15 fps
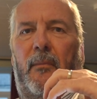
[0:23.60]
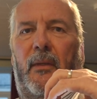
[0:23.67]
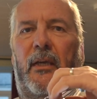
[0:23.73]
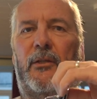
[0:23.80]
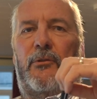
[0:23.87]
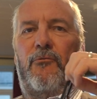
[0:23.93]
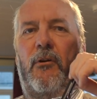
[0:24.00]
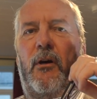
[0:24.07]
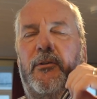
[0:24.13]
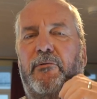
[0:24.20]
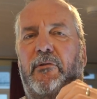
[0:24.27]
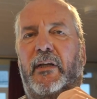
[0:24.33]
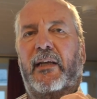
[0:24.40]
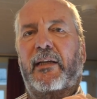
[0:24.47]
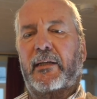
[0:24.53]
It's rather
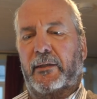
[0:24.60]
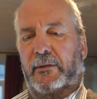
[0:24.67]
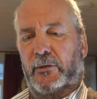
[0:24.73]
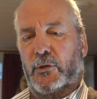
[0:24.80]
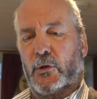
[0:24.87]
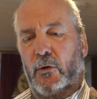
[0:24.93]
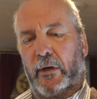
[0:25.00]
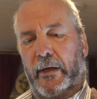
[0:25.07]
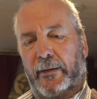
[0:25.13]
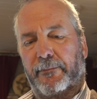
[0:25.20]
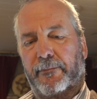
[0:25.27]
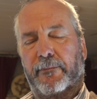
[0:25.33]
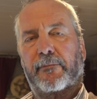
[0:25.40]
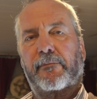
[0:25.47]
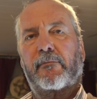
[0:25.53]
an elegant toy.
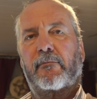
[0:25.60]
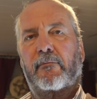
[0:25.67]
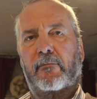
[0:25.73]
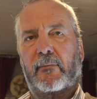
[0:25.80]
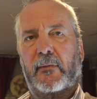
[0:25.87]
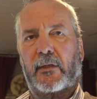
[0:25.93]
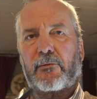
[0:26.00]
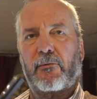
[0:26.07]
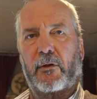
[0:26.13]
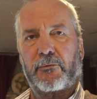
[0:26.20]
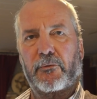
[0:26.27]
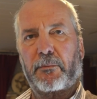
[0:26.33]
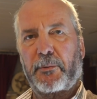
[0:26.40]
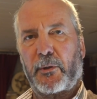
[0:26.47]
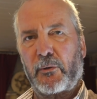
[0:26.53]
It's
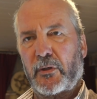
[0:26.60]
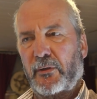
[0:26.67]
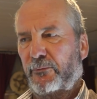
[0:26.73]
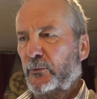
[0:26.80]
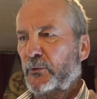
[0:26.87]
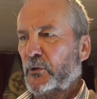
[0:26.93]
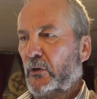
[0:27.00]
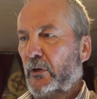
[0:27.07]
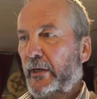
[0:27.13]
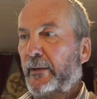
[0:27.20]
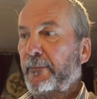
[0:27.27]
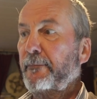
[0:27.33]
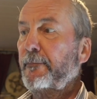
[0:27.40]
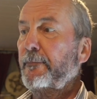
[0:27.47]
rather a beautiful toy.